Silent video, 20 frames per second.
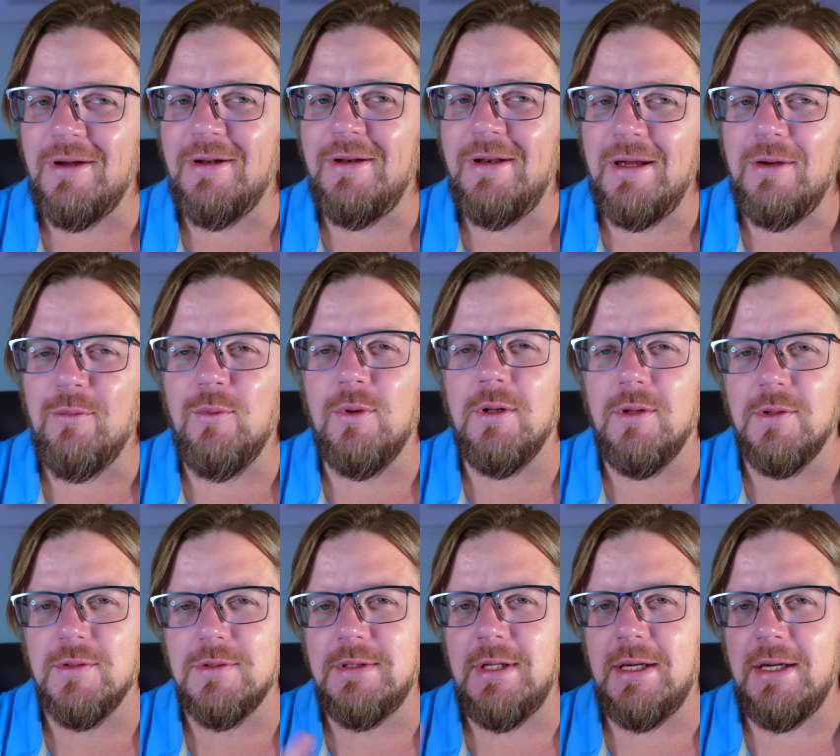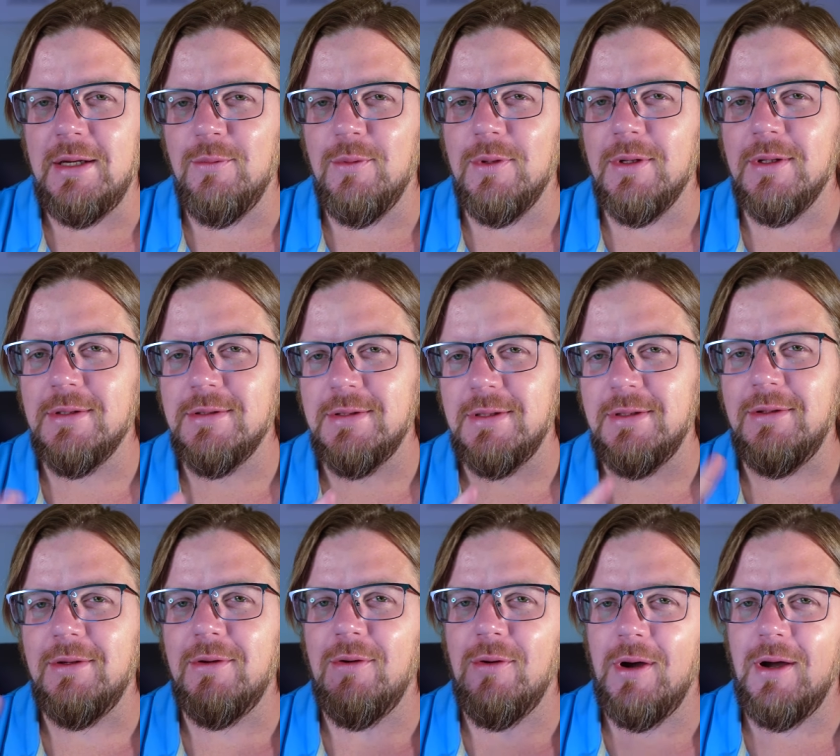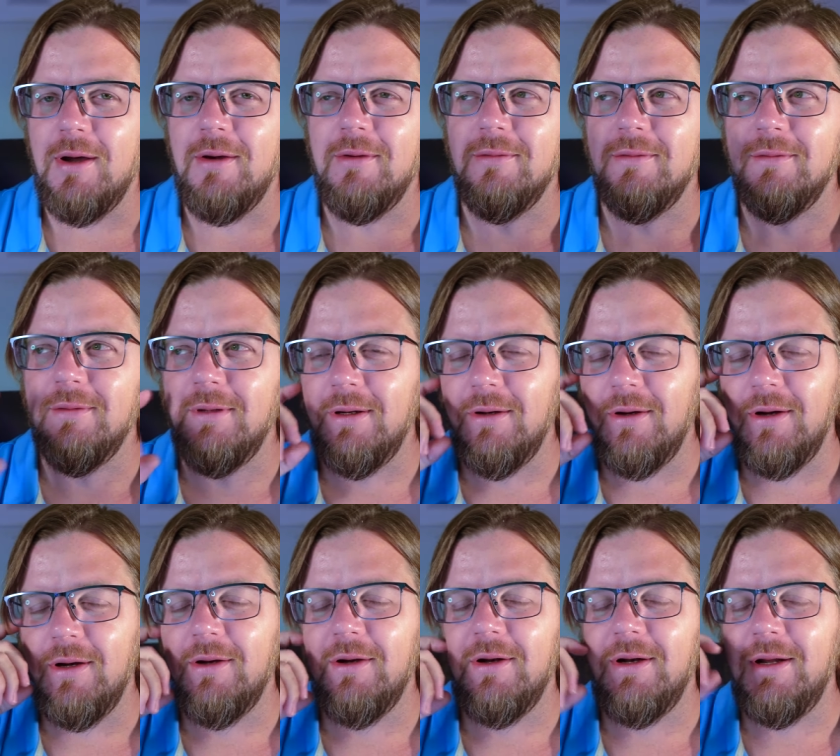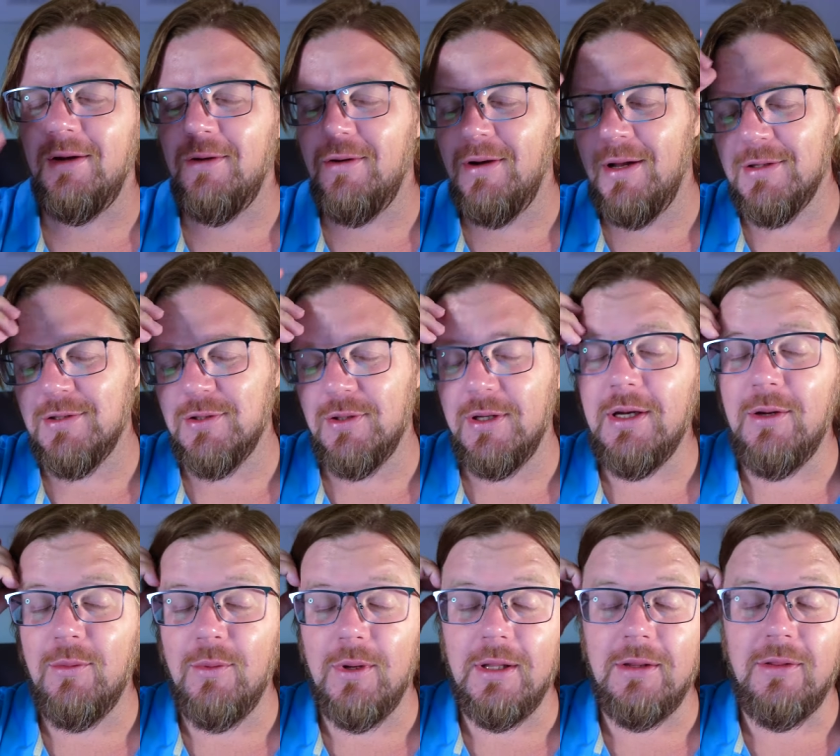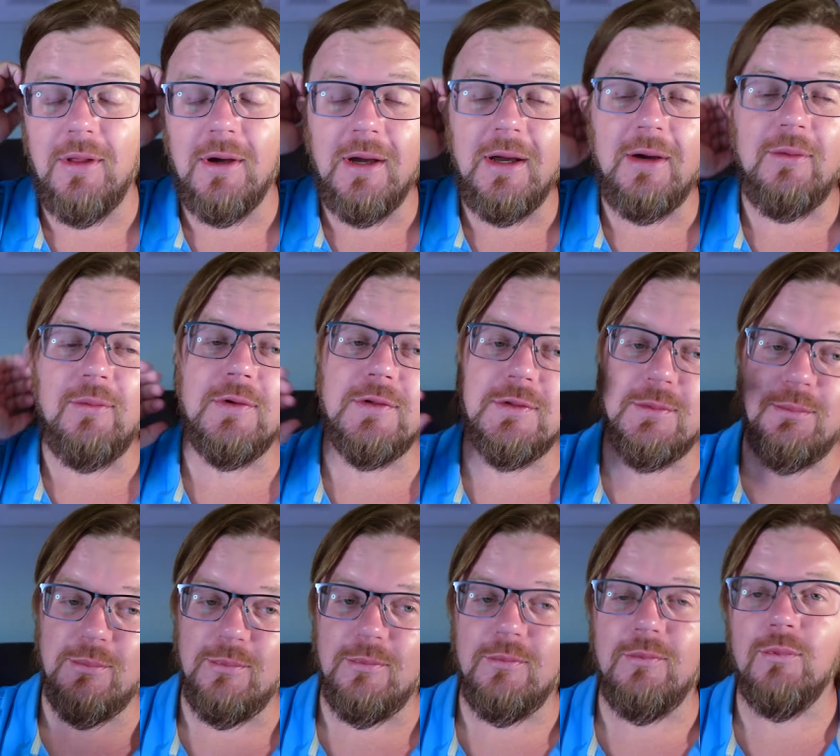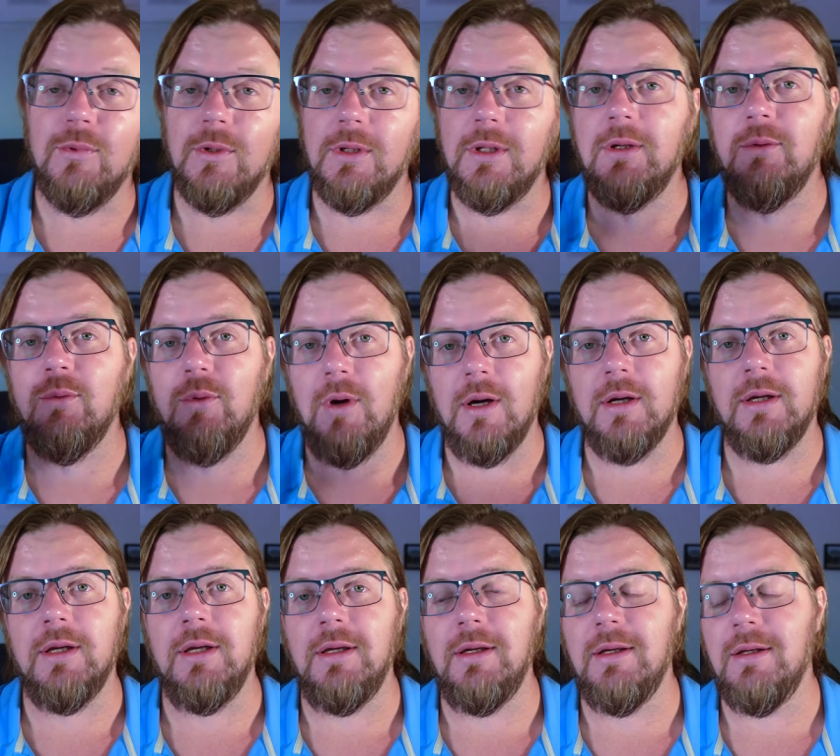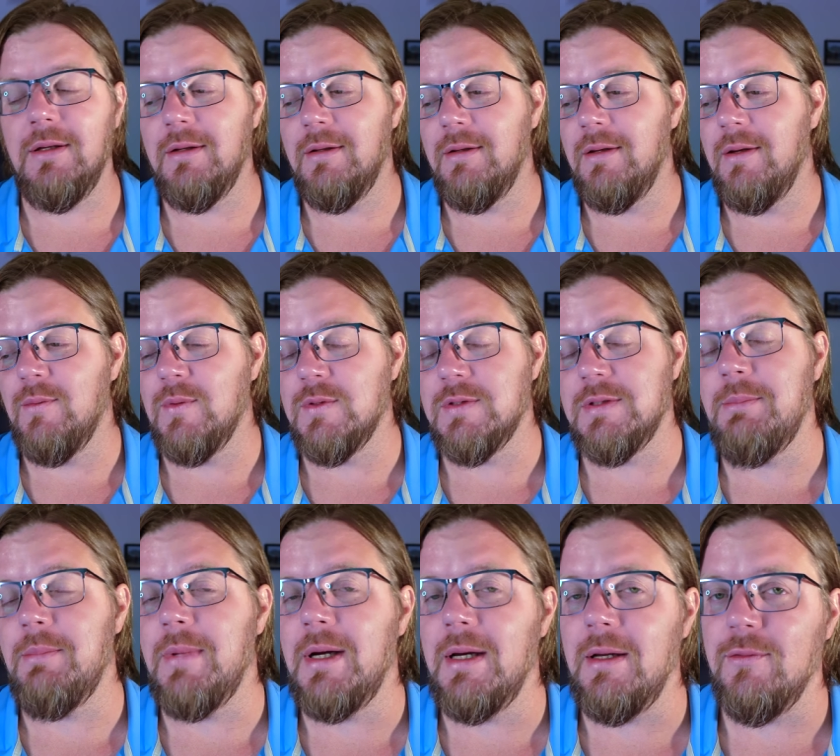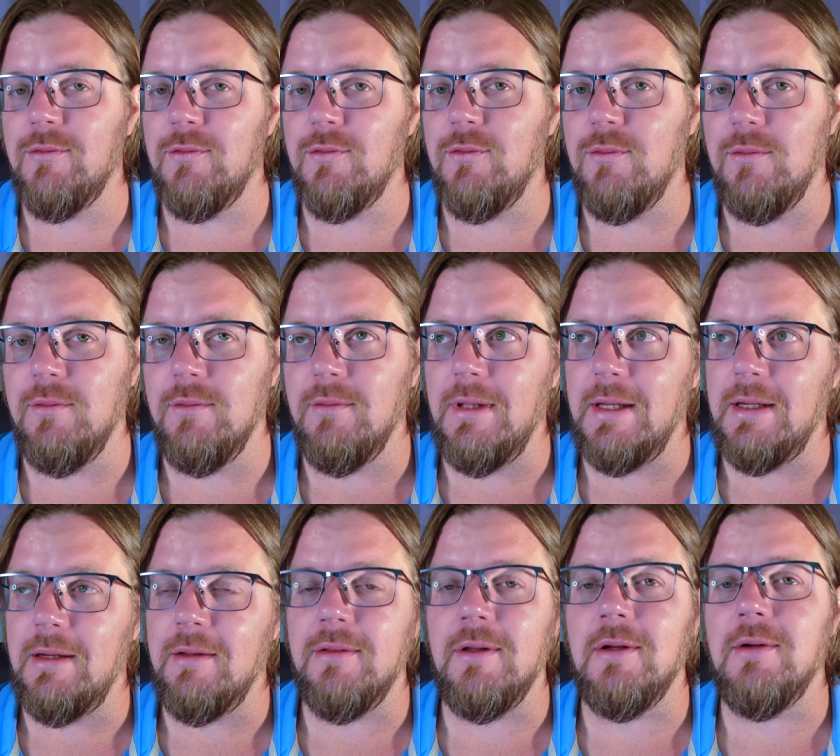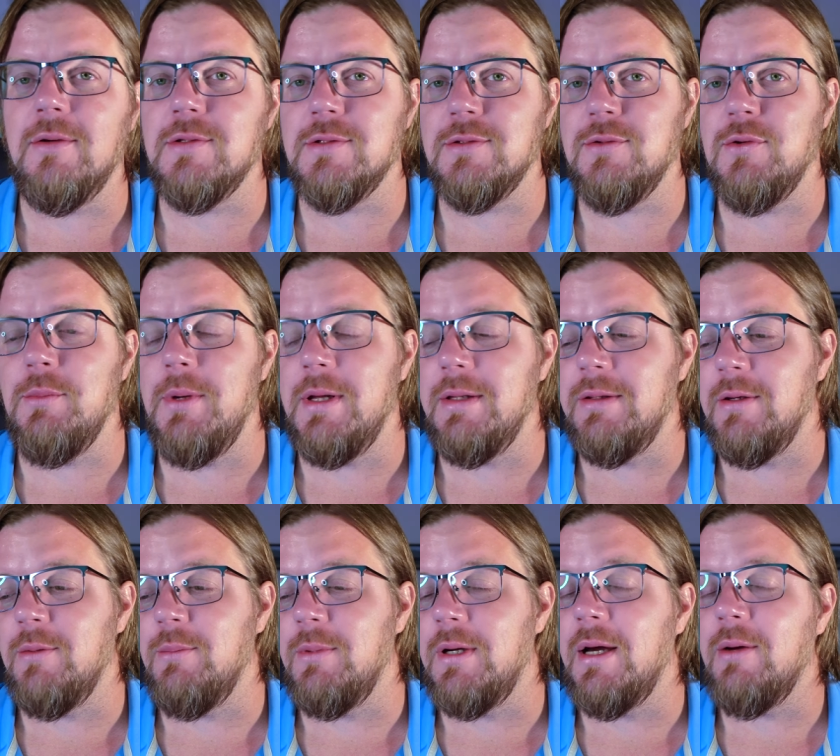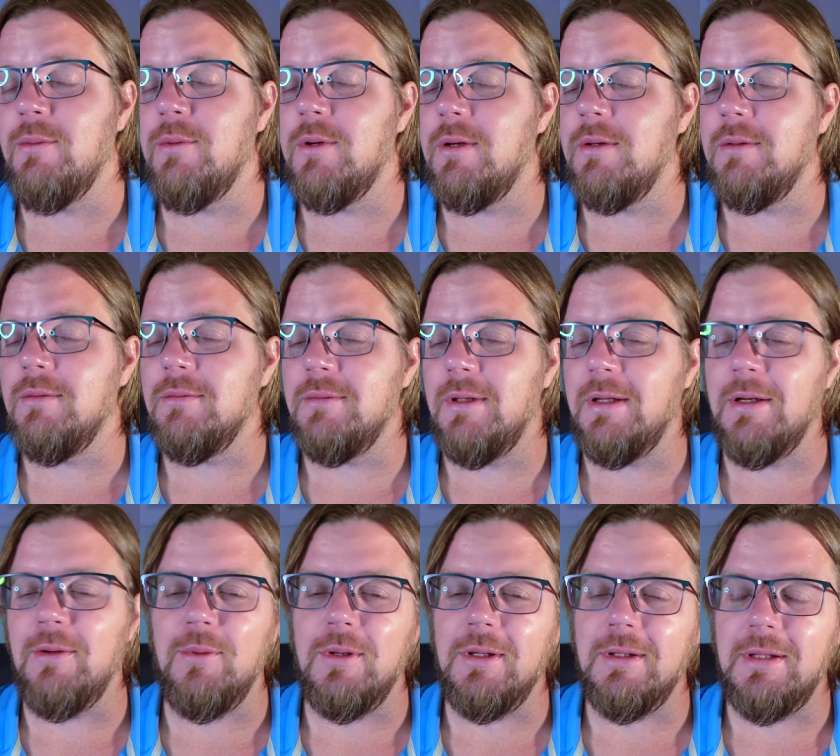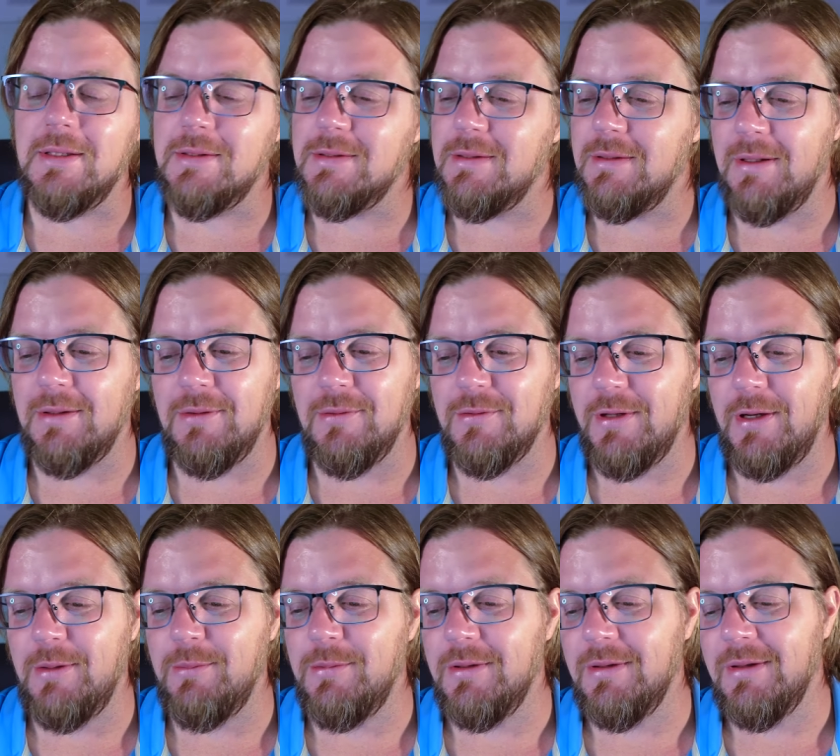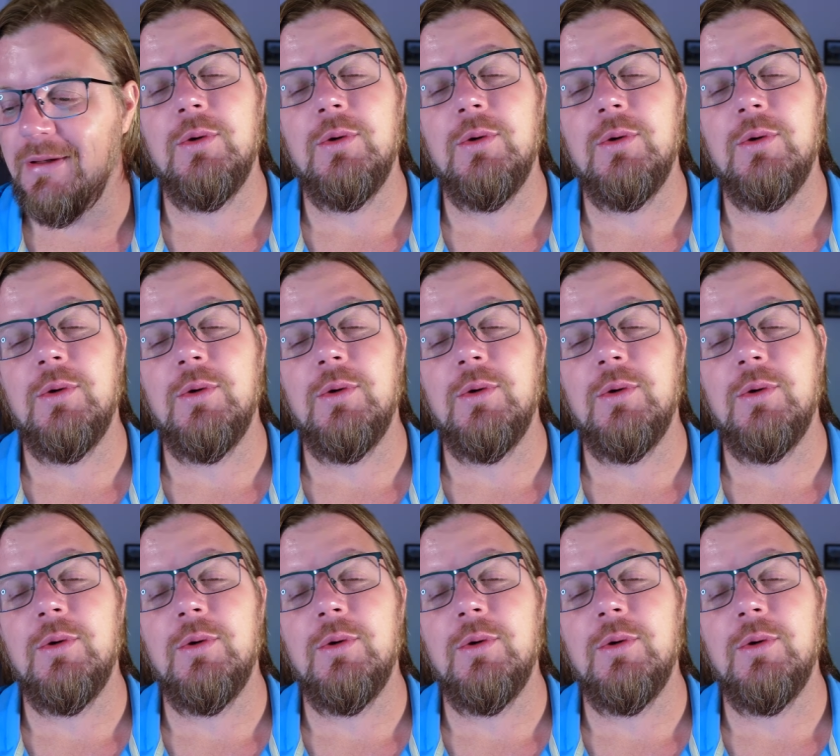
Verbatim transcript: a date one of those day ones that you go out in, in, international. Anyway, that was really rocky and it was a miles like a thunderstorm out there, but I wouldn't anyway, that's another topic.